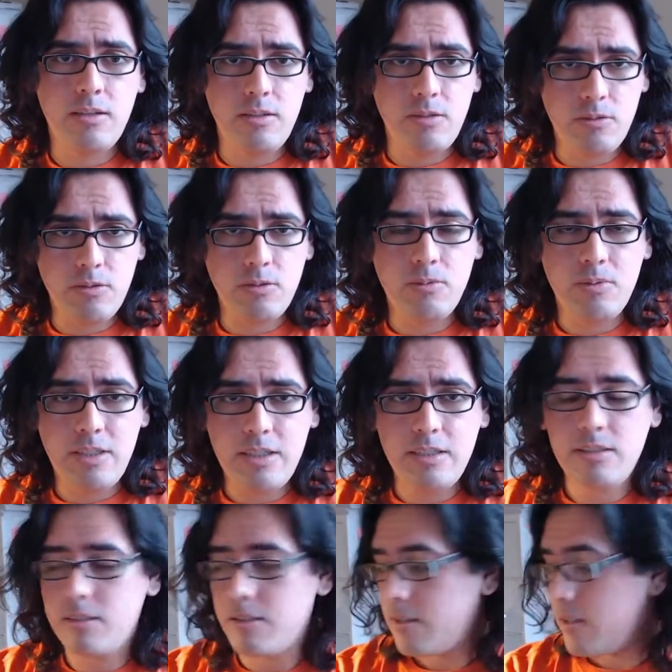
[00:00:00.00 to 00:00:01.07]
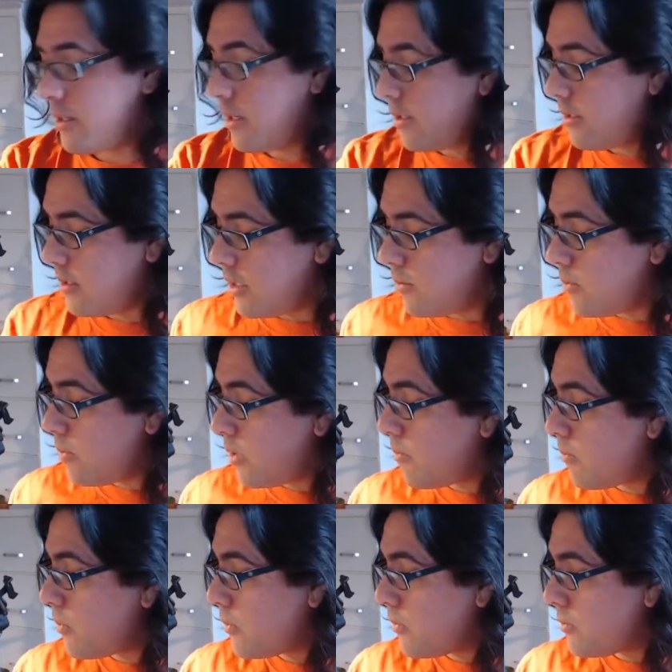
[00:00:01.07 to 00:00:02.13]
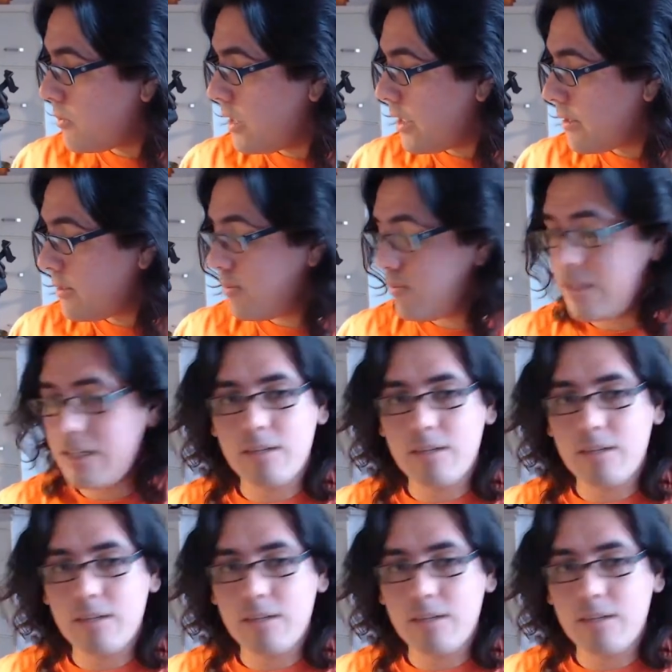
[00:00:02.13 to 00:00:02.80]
You need to... God damn it, my bro's texting me.